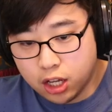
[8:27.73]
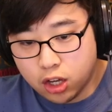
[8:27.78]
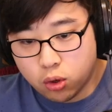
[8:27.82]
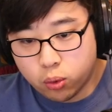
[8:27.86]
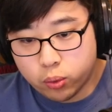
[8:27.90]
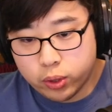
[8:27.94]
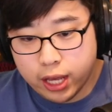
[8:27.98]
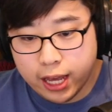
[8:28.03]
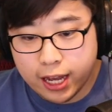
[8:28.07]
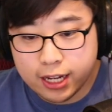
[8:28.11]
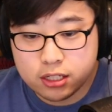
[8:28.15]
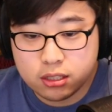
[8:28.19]

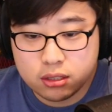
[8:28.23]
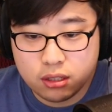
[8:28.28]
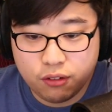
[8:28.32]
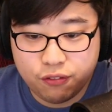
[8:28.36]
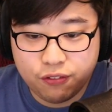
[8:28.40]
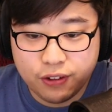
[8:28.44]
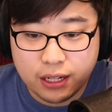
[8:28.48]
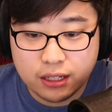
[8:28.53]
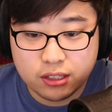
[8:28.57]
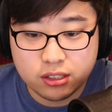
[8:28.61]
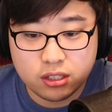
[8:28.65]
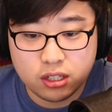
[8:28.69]
we actually
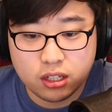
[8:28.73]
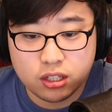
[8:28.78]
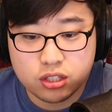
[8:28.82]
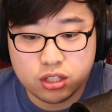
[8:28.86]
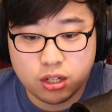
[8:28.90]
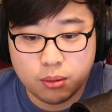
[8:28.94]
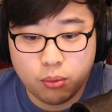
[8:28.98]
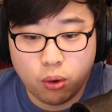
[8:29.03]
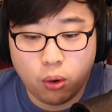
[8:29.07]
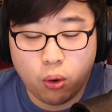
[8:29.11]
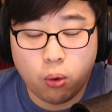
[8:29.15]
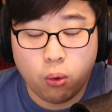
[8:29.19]
found
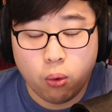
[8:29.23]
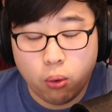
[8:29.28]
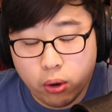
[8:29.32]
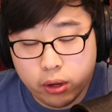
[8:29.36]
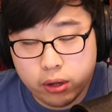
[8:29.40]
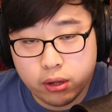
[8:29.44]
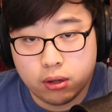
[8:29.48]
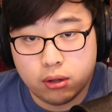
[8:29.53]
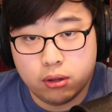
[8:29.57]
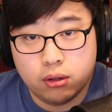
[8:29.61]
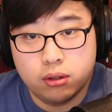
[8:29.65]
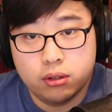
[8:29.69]
some
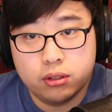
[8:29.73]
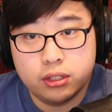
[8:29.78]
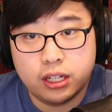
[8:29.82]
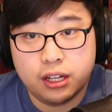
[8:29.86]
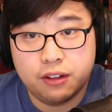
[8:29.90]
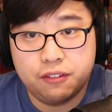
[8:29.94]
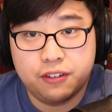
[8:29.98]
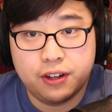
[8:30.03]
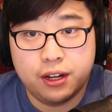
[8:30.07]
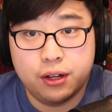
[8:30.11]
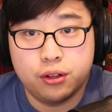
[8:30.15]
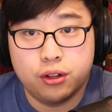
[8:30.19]
oil that I
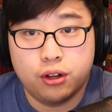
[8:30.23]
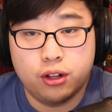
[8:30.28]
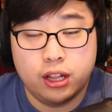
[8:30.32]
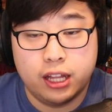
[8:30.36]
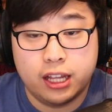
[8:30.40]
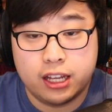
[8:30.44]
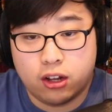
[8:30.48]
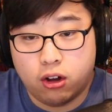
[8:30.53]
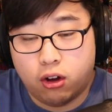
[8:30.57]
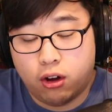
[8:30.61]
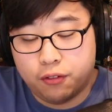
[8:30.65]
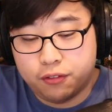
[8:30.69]
found
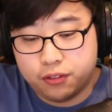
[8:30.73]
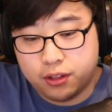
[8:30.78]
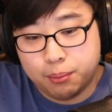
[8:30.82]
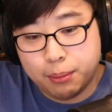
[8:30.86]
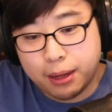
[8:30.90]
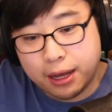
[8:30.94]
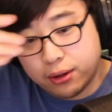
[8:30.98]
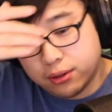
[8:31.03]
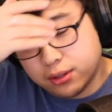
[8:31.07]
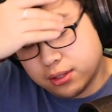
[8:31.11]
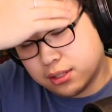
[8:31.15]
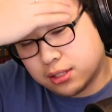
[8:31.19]
like off the
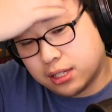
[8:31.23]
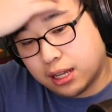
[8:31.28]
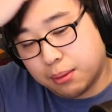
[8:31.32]
mountains.